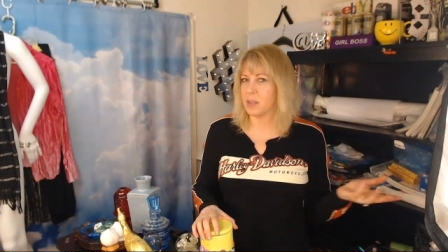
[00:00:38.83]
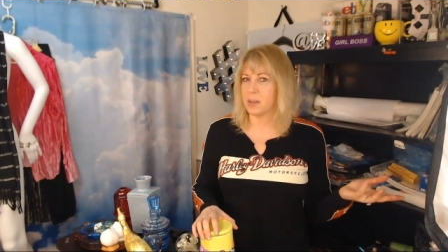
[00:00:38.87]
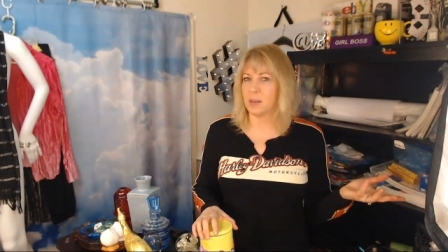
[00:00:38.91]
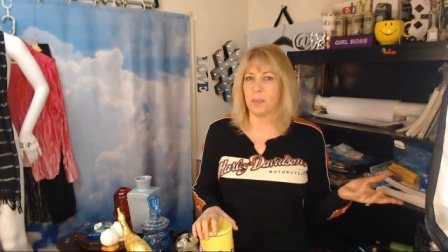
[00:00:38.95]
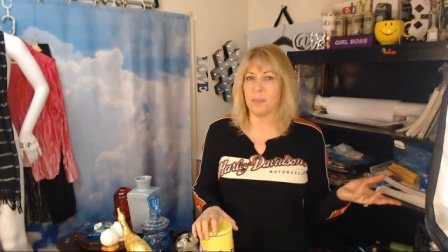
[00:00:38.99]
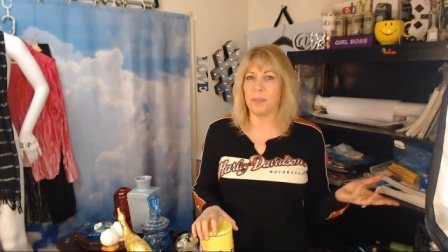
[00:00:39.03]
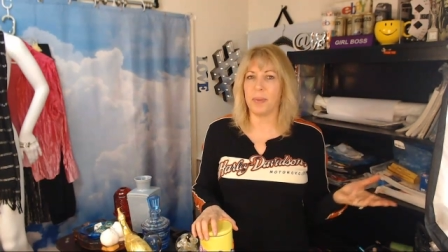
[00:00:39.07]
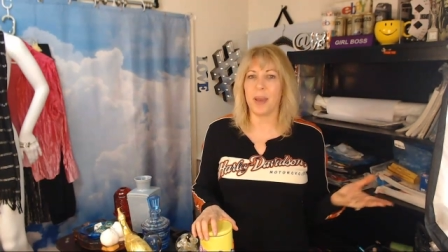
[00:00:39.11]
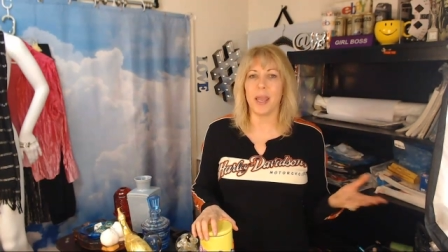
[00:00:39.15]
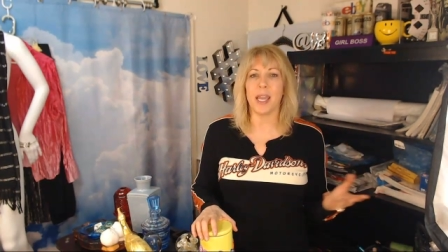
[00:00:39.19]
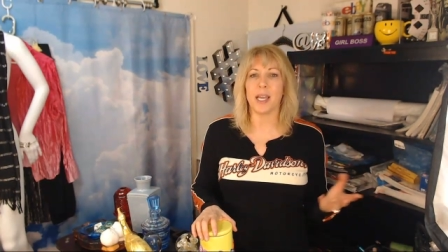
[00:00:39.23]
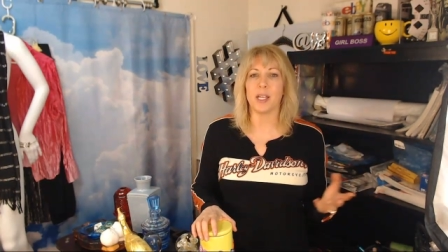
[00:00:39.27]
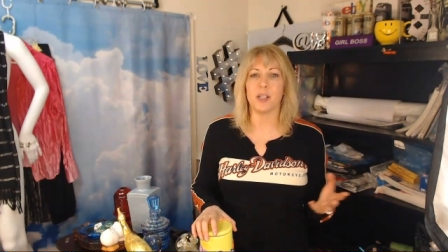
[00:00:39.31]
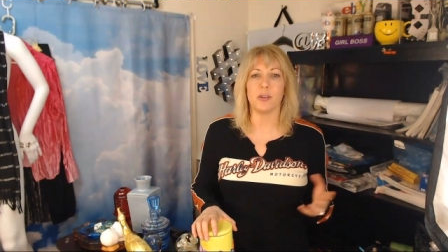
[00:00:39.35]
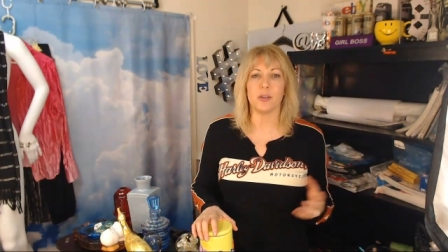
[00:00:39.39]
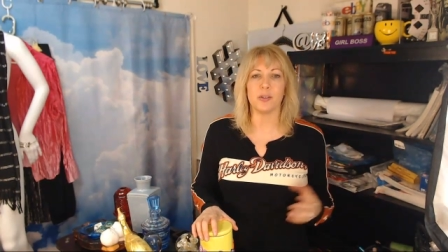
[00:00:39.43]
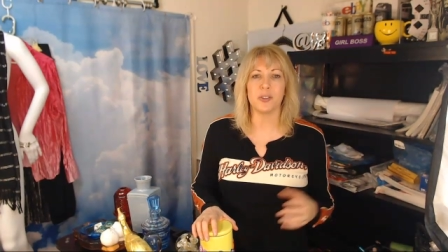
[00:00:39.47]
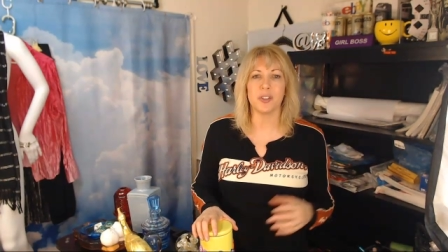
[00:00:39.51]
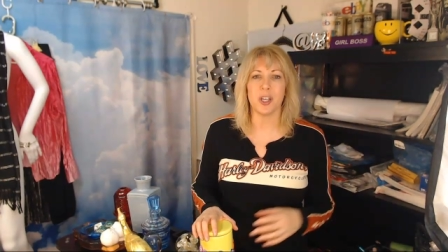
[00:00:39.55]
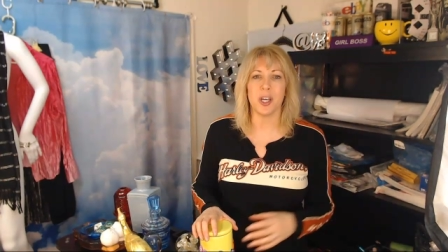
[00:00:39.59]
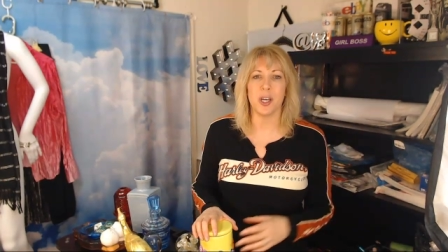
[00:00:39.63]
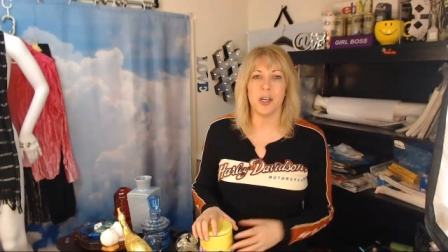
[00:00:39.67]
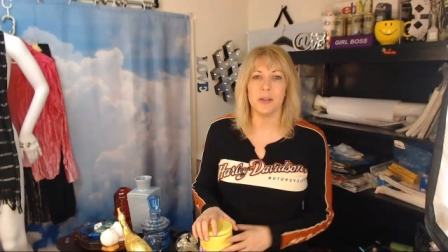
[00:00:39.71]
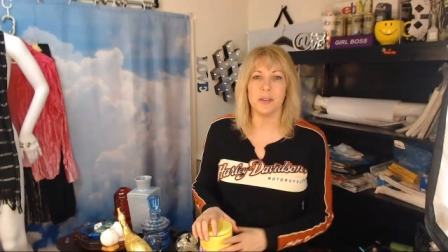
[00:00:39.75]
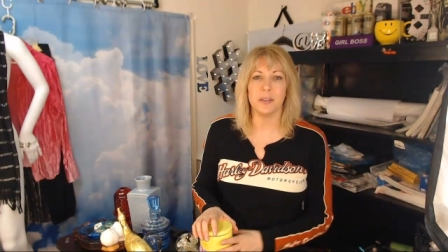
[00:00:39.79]
some panel
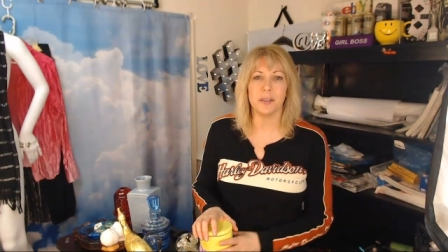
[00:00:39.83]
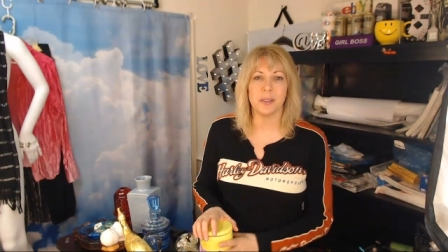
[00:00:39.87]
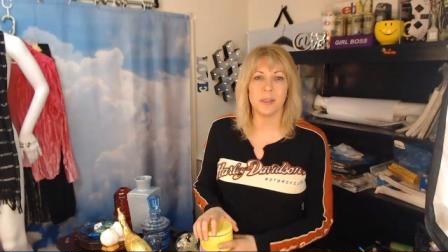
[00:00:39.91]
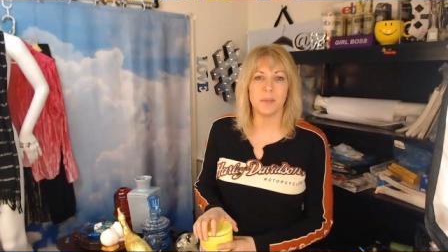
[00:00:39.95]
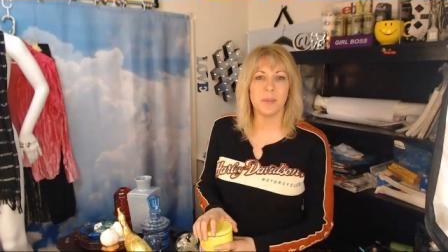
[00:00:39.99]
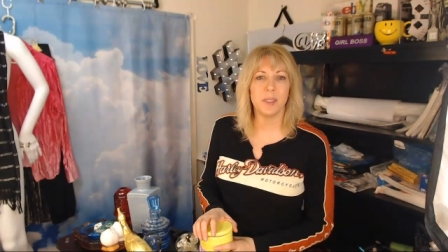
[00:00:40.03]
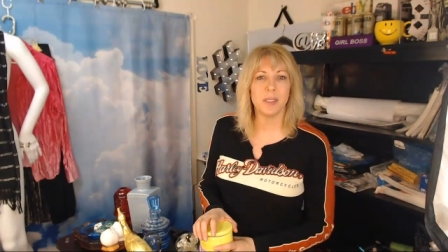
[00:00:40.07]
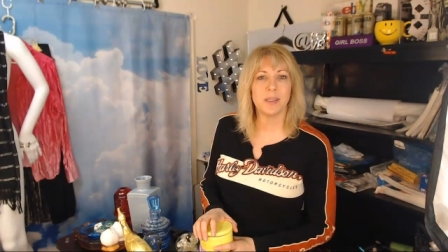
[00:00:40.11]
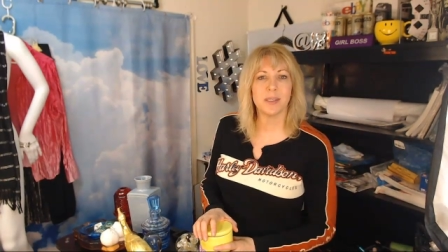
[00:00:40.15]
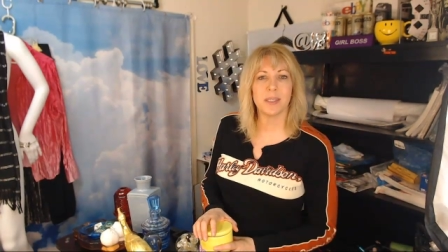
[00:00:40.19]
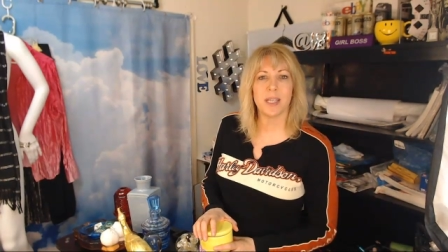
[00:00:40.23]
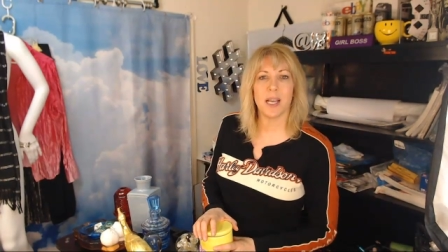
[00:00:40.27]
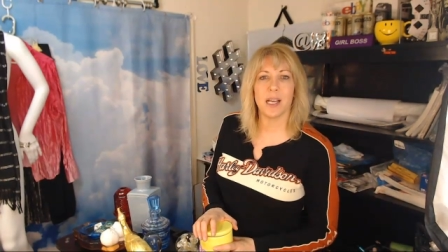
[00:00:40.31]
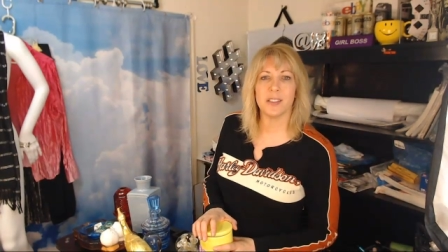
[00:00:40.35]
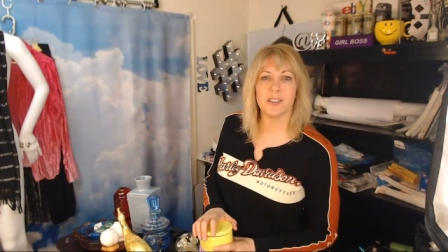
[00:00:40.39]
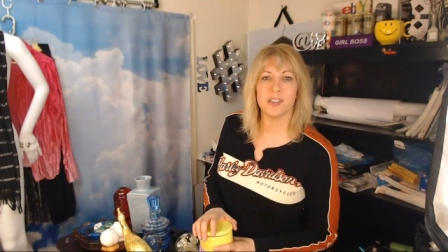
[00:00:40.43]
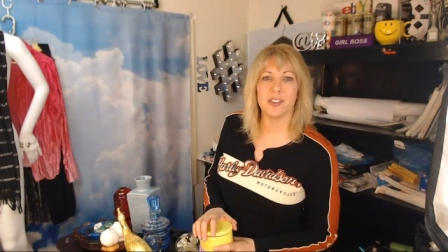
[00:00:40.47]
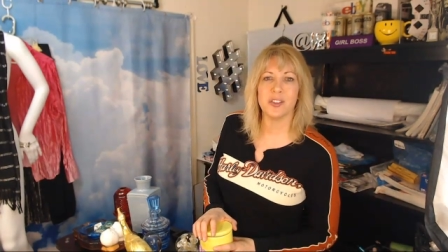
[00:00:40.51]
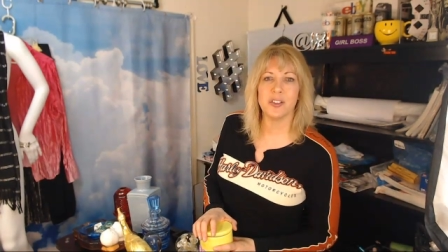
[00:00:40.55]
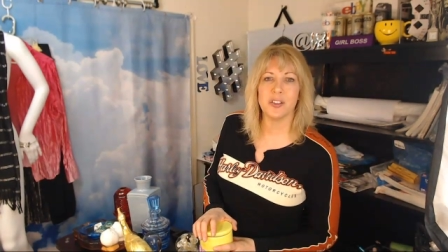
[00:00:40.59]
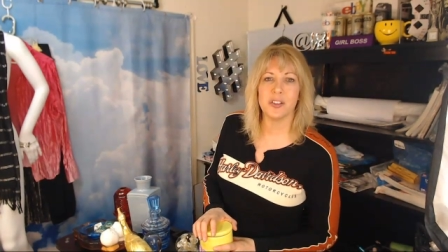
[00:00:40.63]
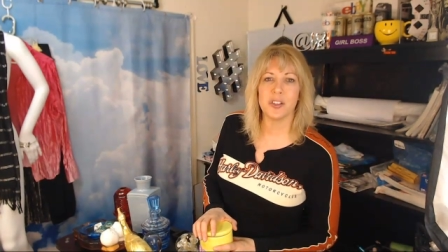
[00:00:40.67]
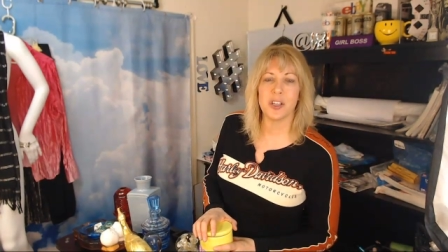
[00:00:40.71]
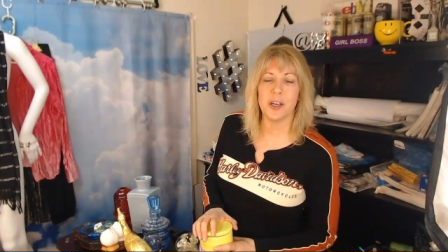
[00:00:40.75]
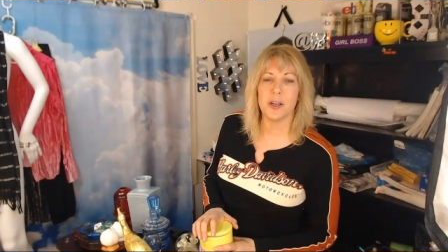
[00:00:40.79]
shows, some
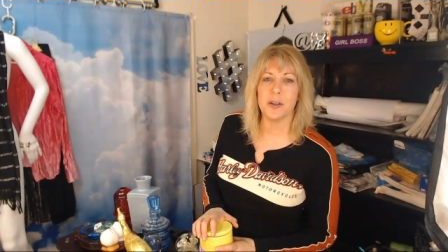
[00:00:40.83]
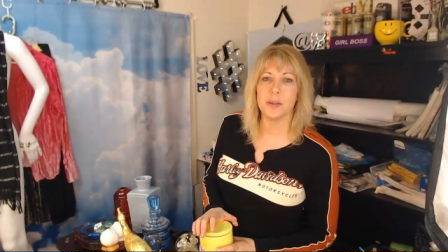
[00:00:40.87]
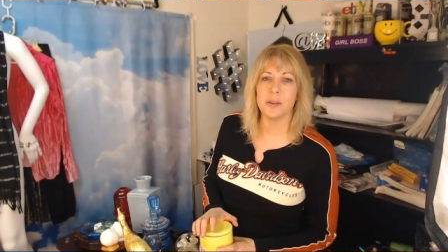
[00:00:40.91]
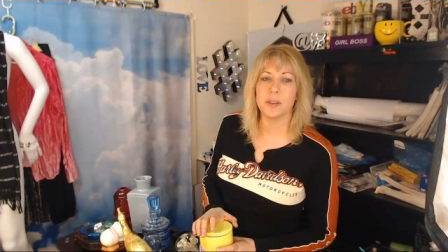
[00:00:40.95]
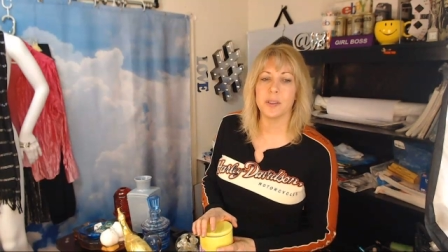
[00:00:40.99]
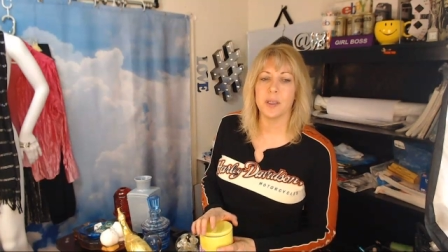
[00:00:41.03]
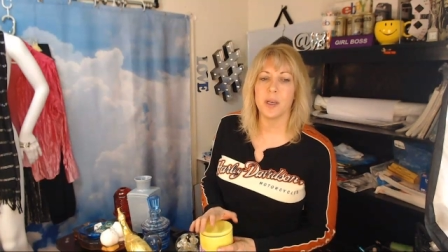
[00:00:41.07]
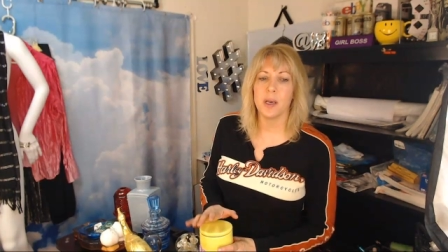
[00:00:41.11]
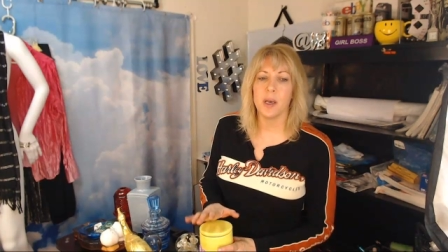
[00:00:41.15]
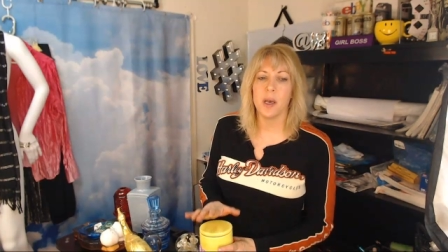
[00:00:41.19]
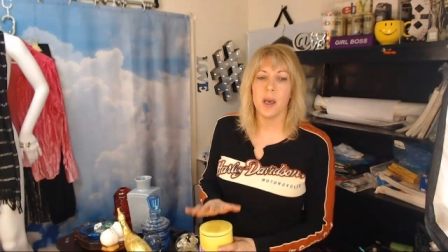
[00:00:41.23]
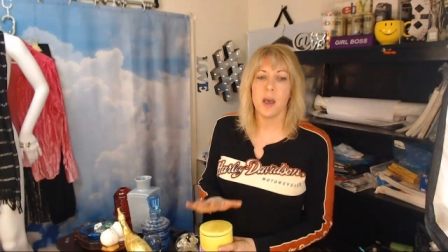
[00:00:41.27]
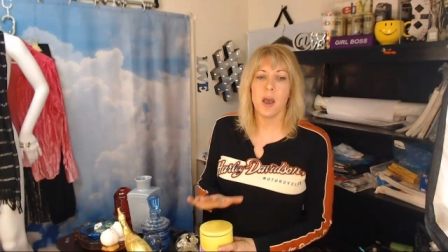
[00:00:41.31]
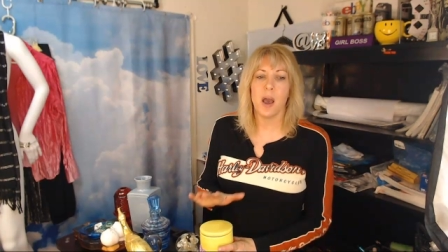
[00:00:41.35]
discussion shows.